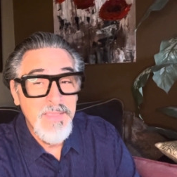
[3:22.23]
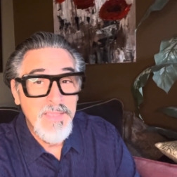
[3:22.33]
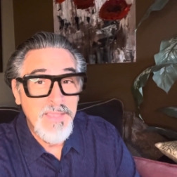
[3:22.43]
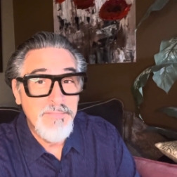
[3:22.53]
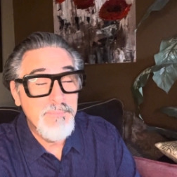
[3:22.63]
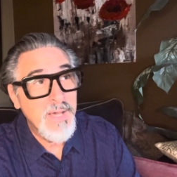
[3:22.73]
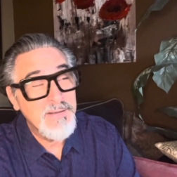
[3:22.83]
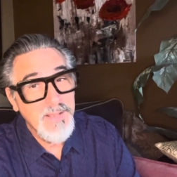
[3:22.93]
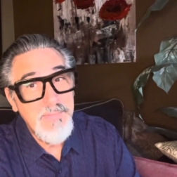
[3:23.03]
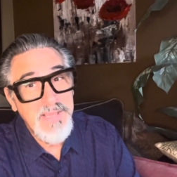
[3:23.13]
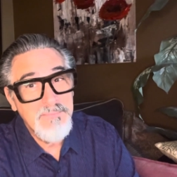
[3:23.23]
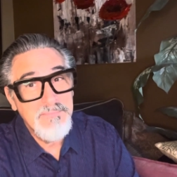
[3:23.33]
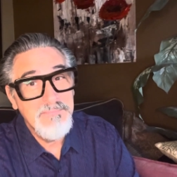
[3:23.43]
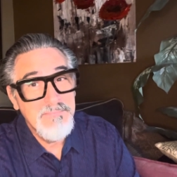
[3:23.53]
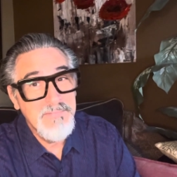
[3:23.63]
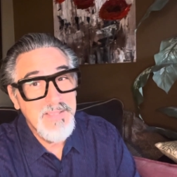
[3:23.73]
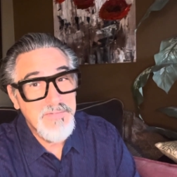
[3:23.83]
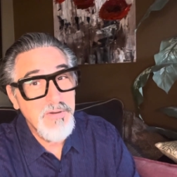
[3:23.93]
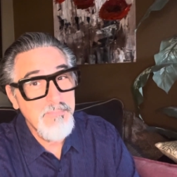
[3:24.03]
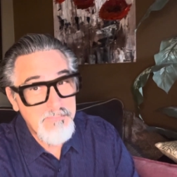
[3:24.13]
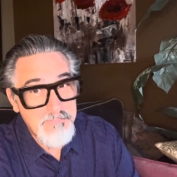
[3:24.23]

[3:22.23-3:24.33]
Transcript: if but let me, if you're